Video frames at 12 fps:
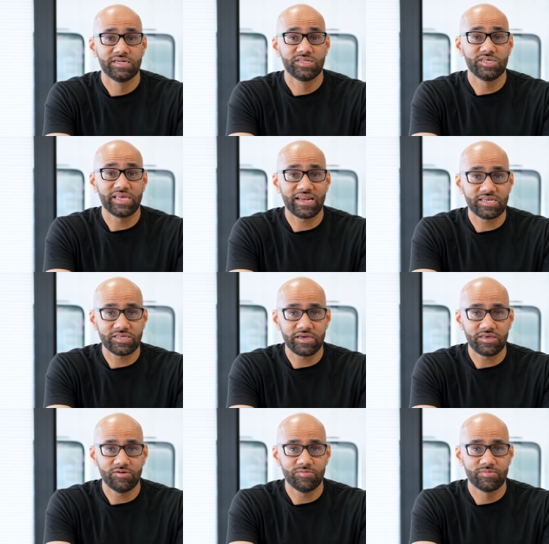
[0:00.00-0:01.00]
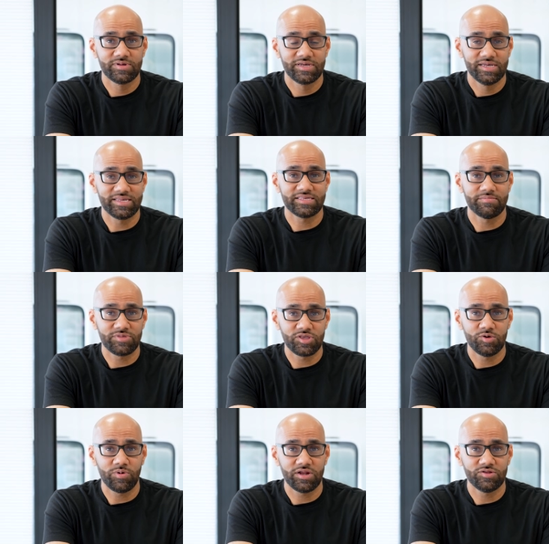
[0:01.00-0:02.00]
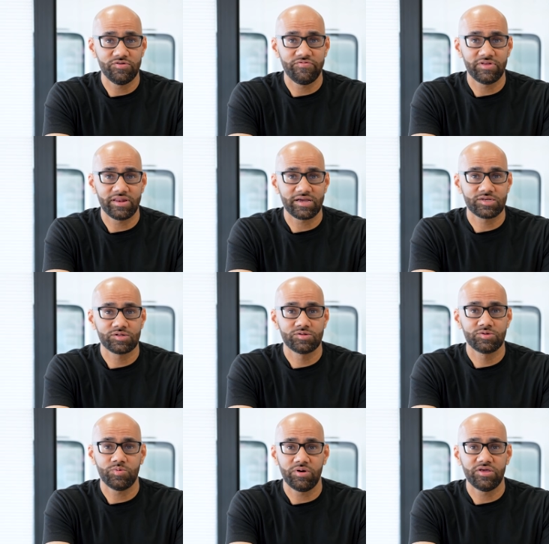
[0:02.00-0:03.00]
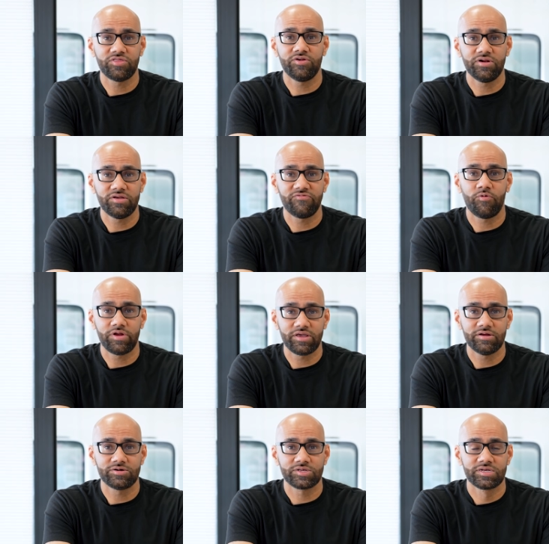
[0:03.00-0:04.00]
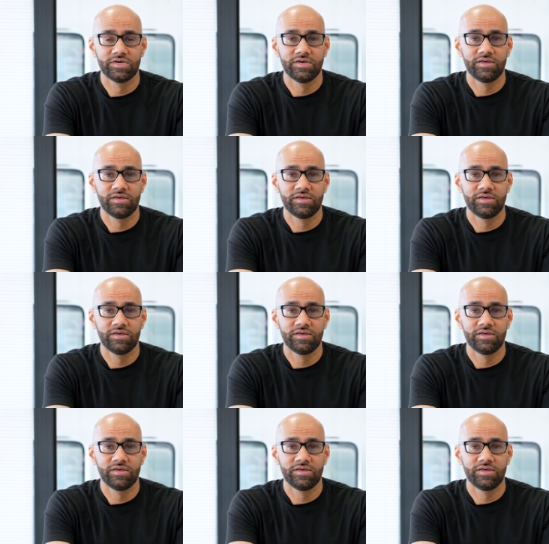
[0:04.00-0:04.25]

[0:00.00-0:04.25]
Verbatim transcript: Does that excite you? Is that something you want to do for the next 20, 30, 40 years?